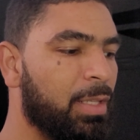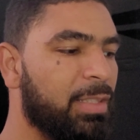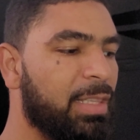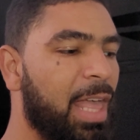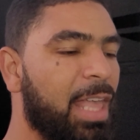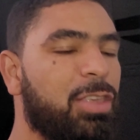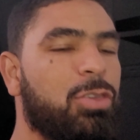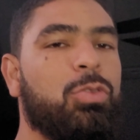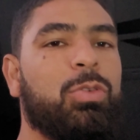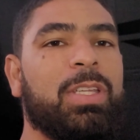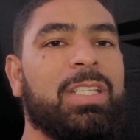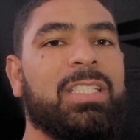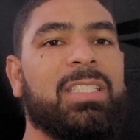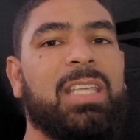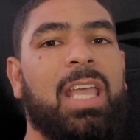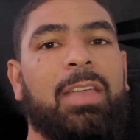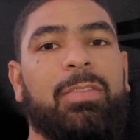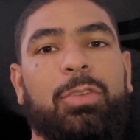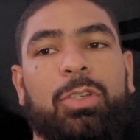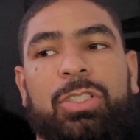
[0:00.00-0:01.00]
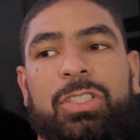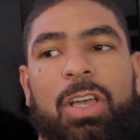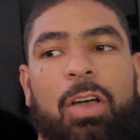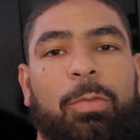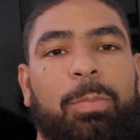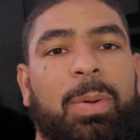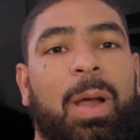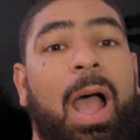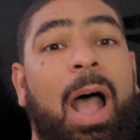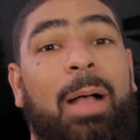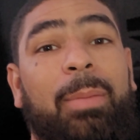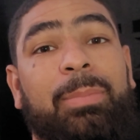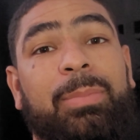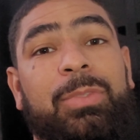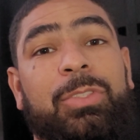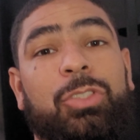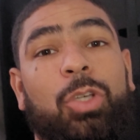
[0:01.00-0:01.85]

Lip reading: that you can save yourself problems.